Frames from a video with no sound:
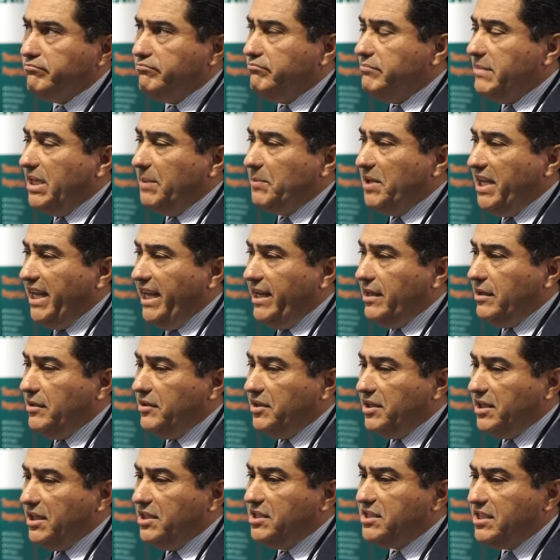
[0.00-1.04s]
maybe 80
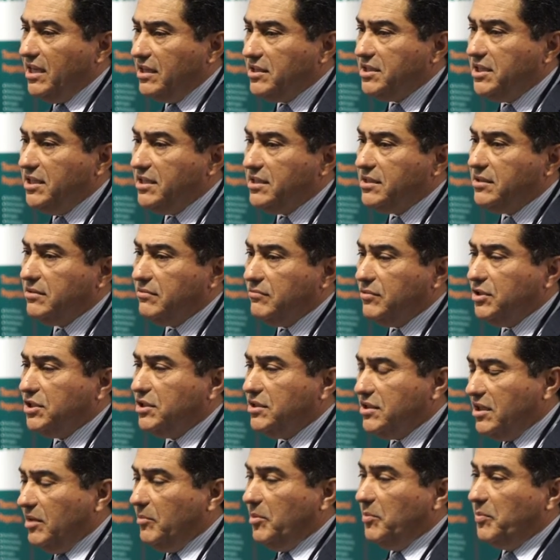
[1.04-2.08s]
degrees Celsius, which
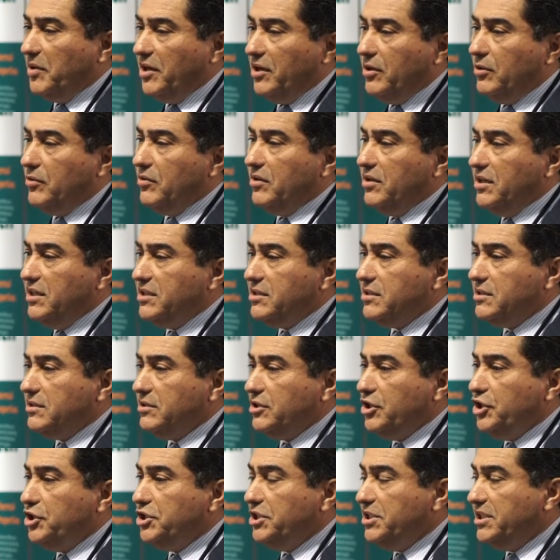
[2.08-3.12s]
is a little bit below its
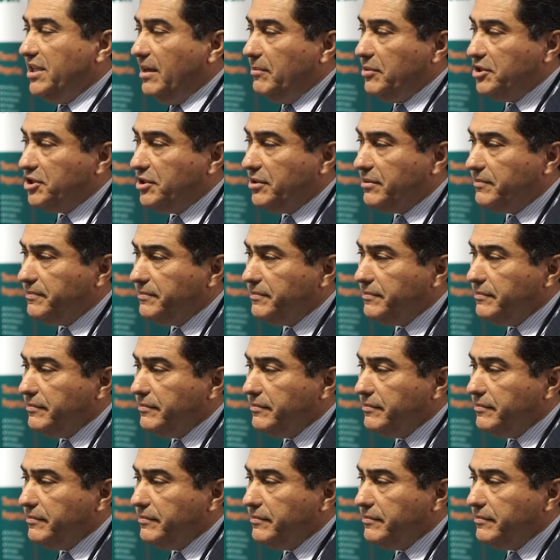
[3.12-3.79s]
TG temperature.